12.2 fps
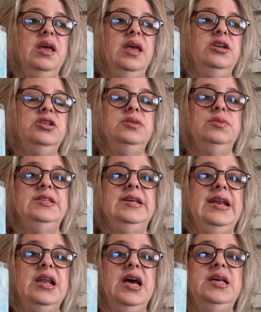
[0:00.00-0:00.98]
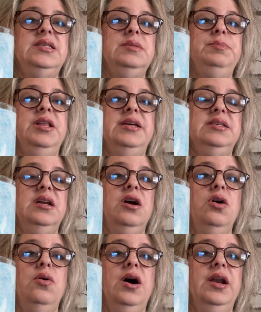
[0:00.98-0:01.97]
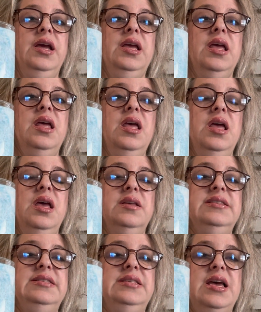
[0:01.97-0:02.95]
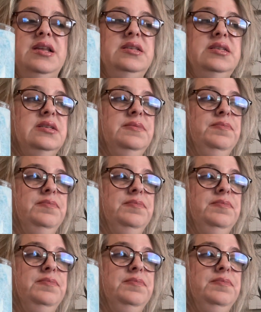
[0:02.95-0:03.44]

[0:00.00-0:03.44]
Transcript: It just was a nice, pleasant, aquatic scent.